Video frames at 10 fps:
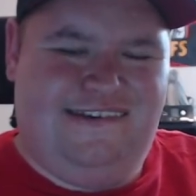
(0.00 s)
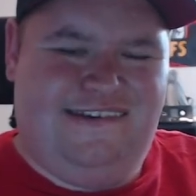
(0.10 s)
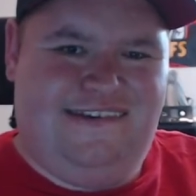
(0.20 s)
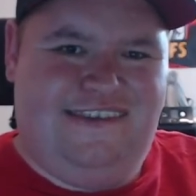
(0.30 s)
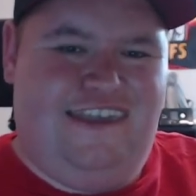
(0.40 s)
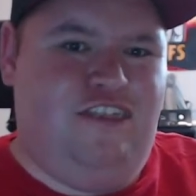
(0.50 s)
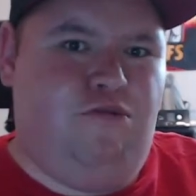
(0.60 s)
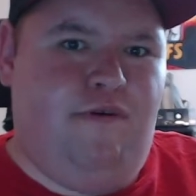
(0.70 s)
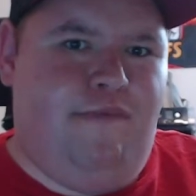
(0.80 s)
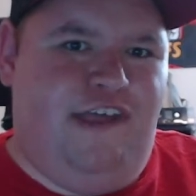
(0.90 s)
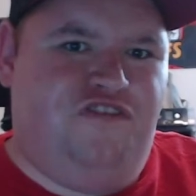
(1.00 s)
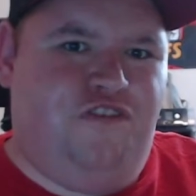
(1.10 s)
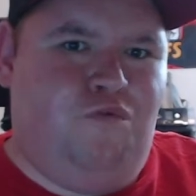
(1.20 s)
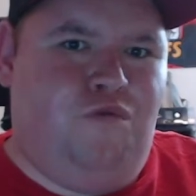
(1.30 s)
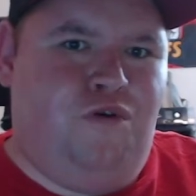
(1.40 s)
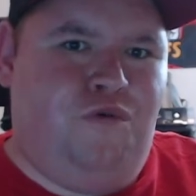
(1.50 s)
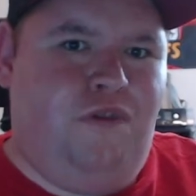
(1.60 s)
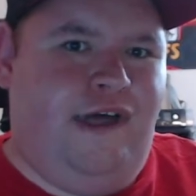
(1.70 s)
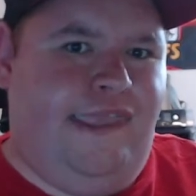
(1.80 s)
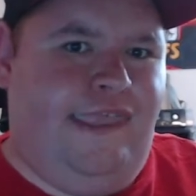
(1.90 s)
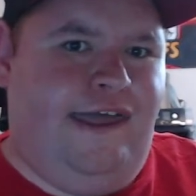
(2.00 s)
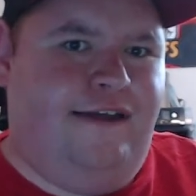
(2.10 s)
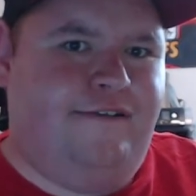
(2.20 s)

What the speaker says: Can you imagine a world like that?